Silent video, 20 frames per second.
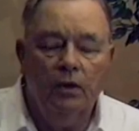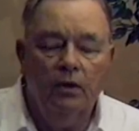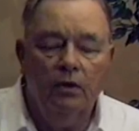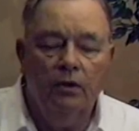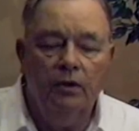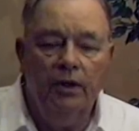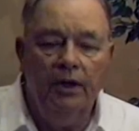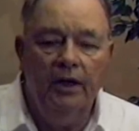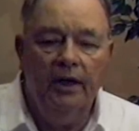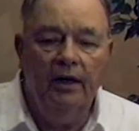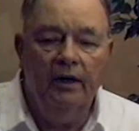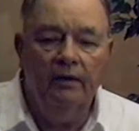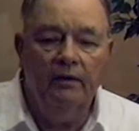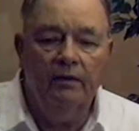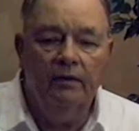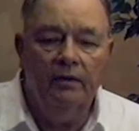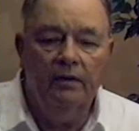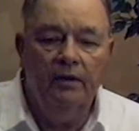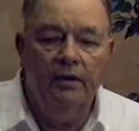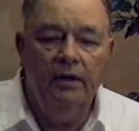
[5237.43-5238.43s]
Oh yeah.
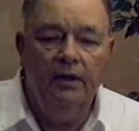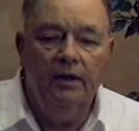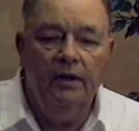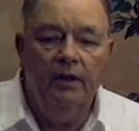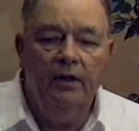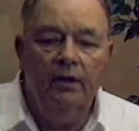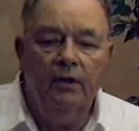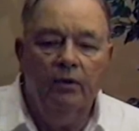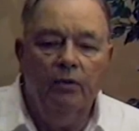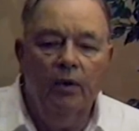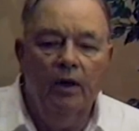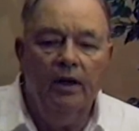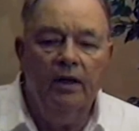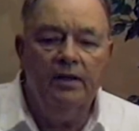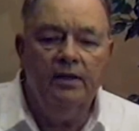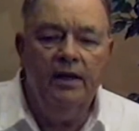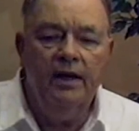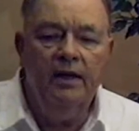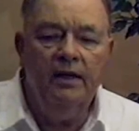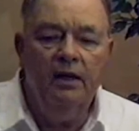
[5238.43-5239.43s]
Well,
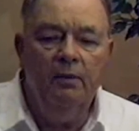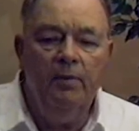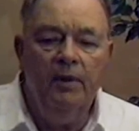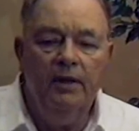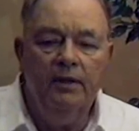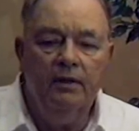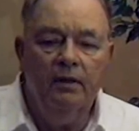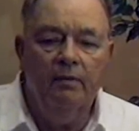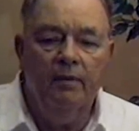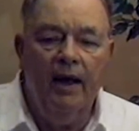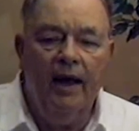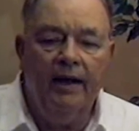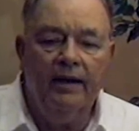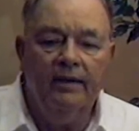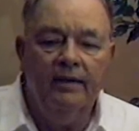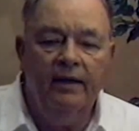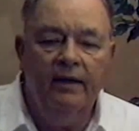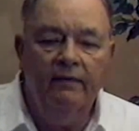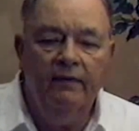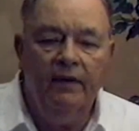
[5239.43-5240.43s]
there seemed to be some
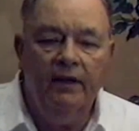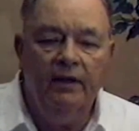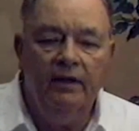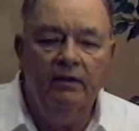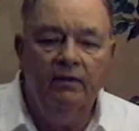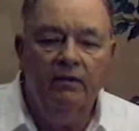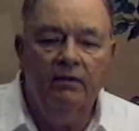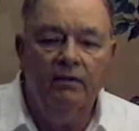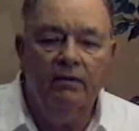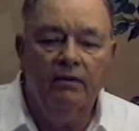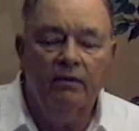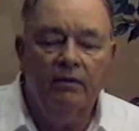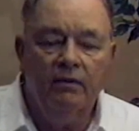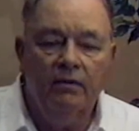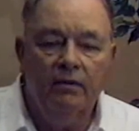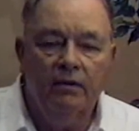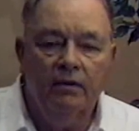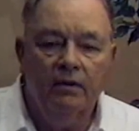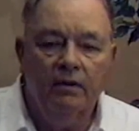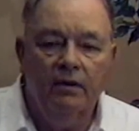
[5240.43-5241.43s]
activity
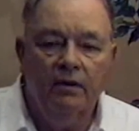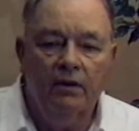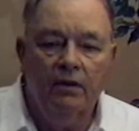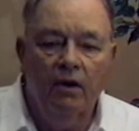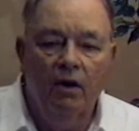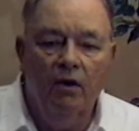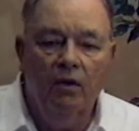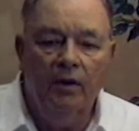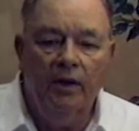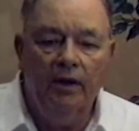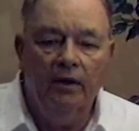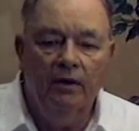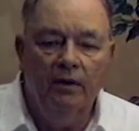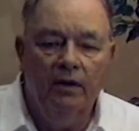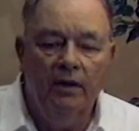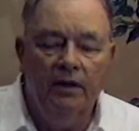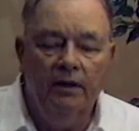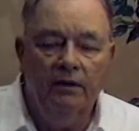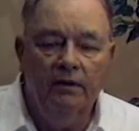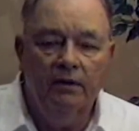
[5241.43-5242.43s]
going
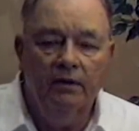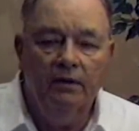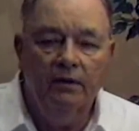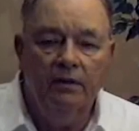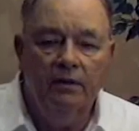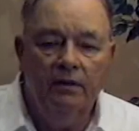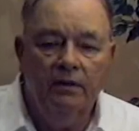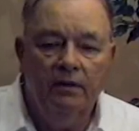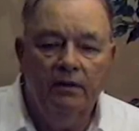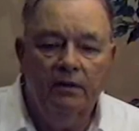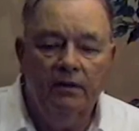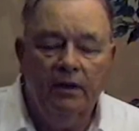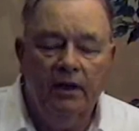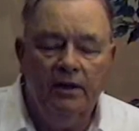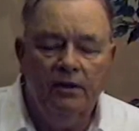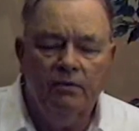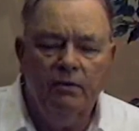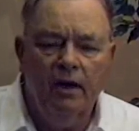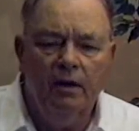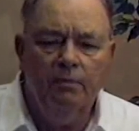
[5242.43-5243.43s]
on.
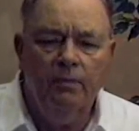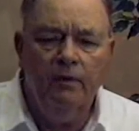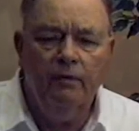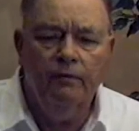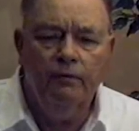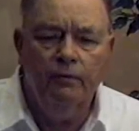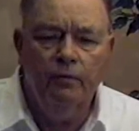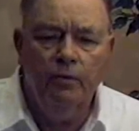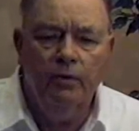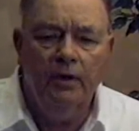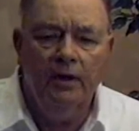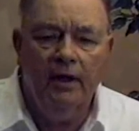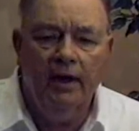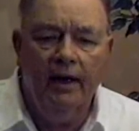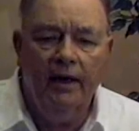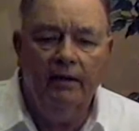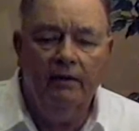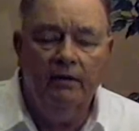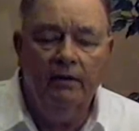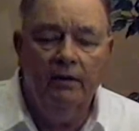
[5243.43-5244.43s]
That's right. Before
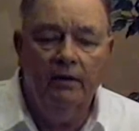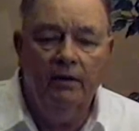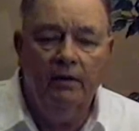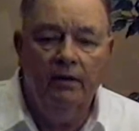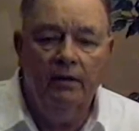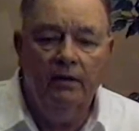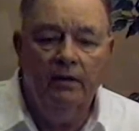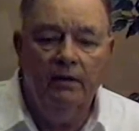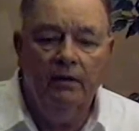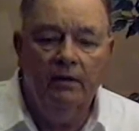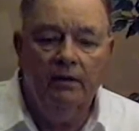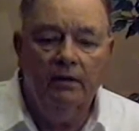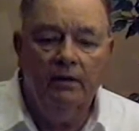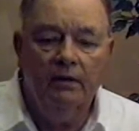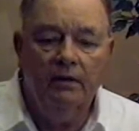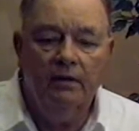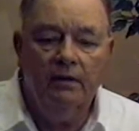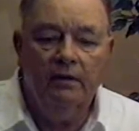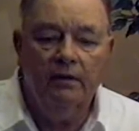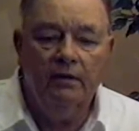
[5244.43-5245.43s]
that,
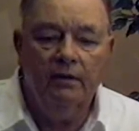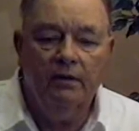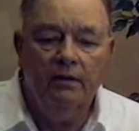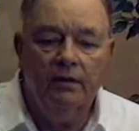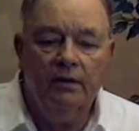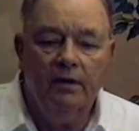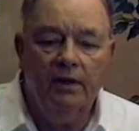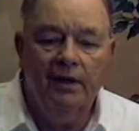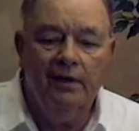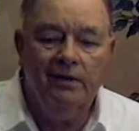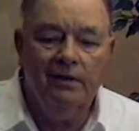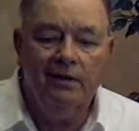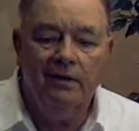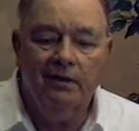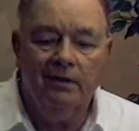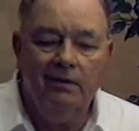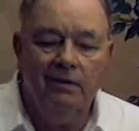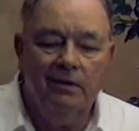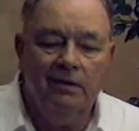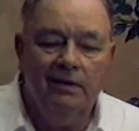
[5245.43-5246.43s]
gets
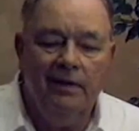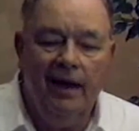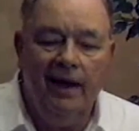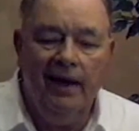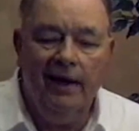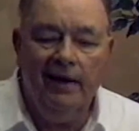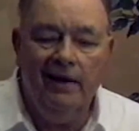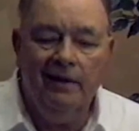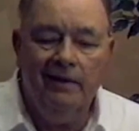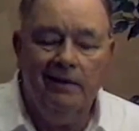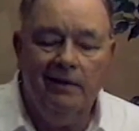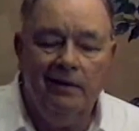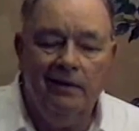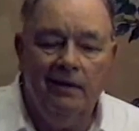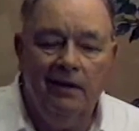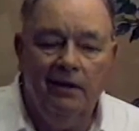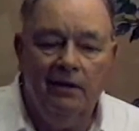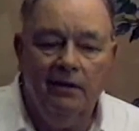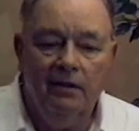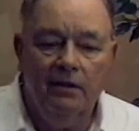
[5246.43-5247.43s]
days
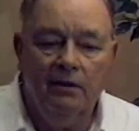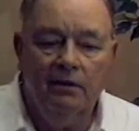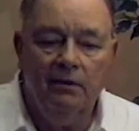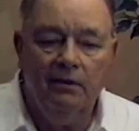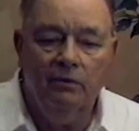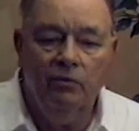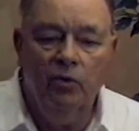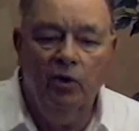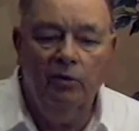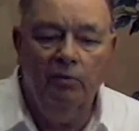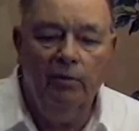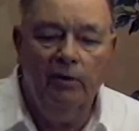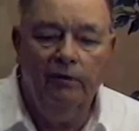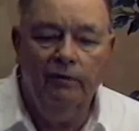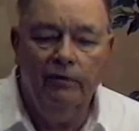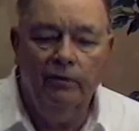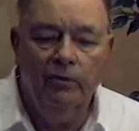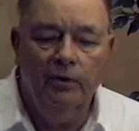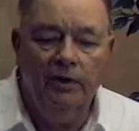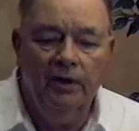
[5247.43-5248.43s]
get one
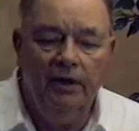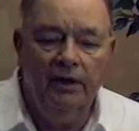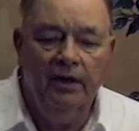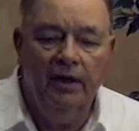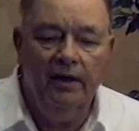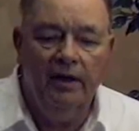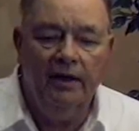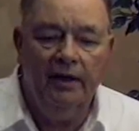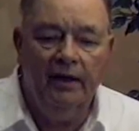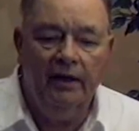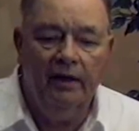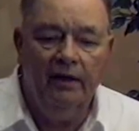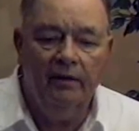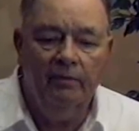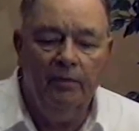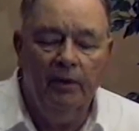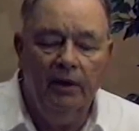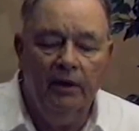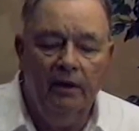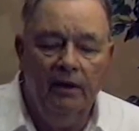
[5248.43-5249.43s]
before the other
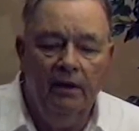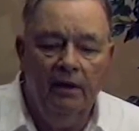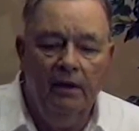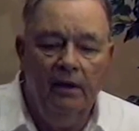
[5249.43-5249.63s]
here, but